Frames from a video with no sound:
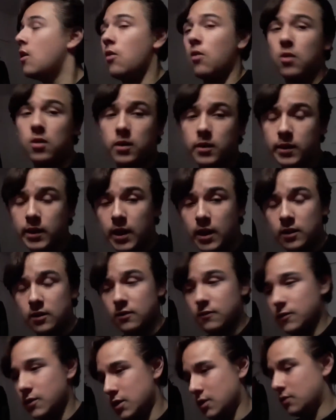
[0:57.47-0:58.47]
or in the
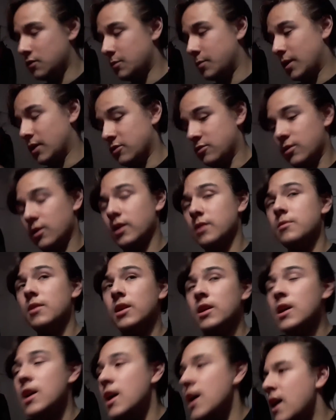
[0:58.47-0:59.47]
end of the deal, depends really.
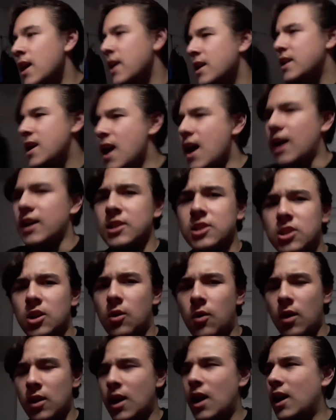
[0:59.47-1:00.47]
But yeah,
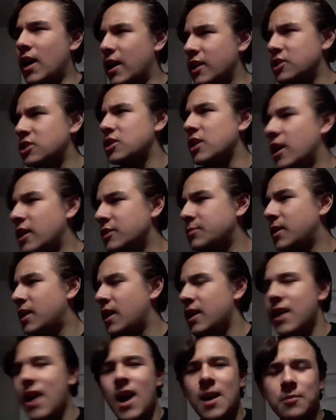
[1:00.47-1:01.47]
so a lot has changed, but
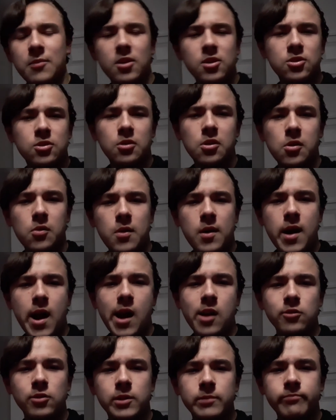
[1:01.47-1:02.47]
uh, yeah, I'm going to show you
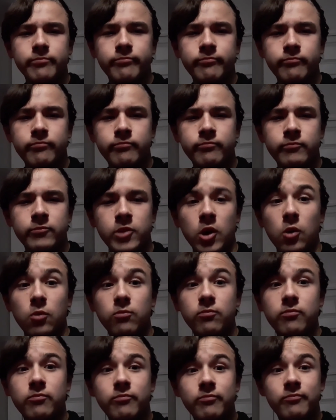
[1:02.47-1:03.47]
around.
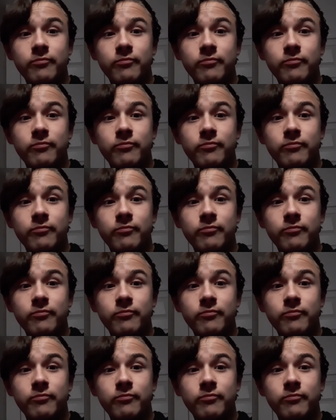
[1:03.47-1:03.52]
So